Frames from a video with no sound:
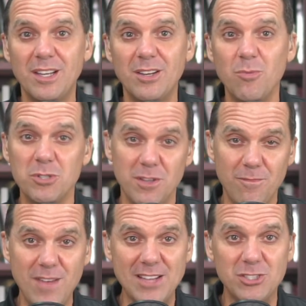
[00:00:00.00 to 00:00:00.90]
which
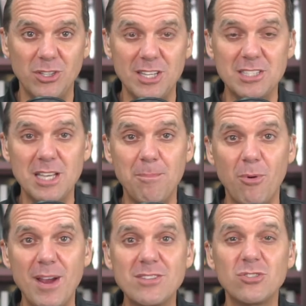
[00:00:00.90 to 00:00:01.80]
eventually
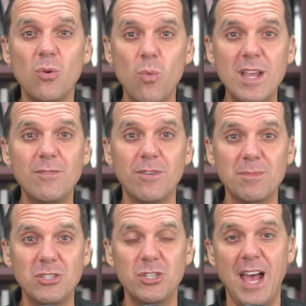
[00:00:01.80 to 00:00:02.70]
separates the wheat
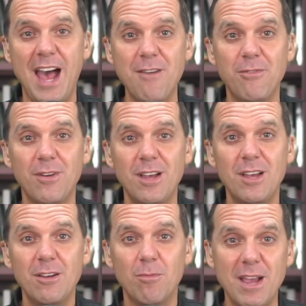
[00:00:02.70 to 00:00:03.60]
from the chaff,
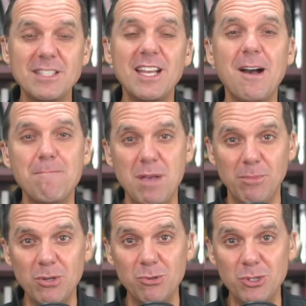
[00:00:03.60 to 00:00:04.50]
raising up
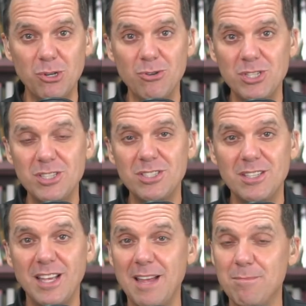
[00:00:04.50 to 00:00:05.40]
biblical churches,
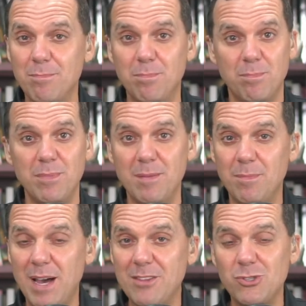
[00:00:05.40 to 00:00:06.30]
and then
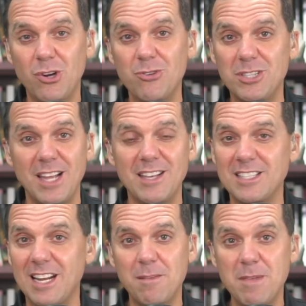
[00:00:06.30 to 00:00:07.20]
by the church, that
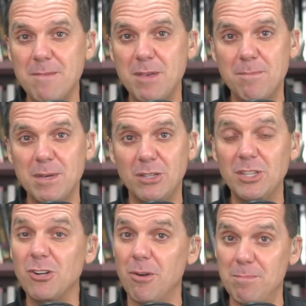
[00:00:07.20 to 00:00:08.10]
doesn't have to be a big
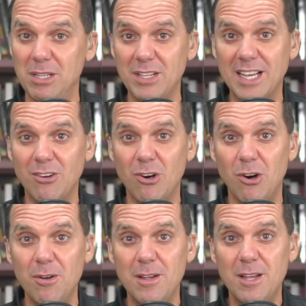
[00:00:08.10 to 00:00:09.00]
building or a building at
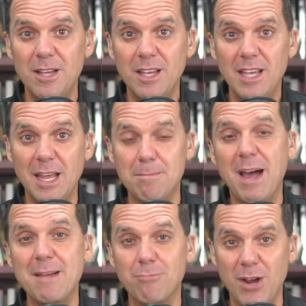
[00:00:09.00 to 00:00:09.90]
all, and
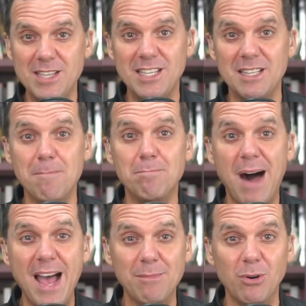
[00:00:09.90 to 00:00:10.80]
by embracing the
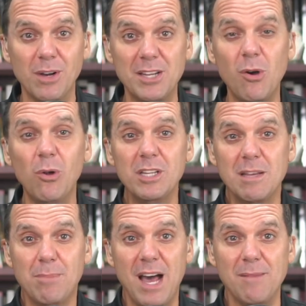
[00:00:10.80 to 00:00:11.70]
Bible, and only
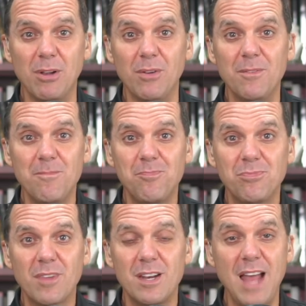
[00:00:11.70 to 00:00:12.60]
the Bible,
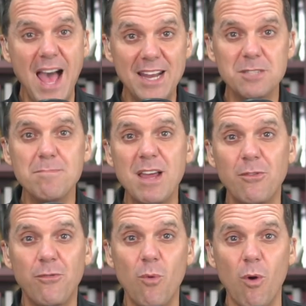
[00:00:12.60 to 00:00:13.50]
not as
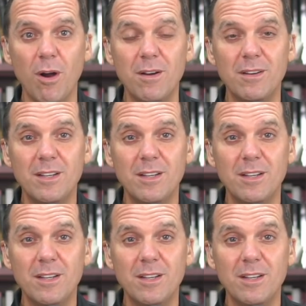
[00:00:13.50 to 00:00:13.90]
metaphor,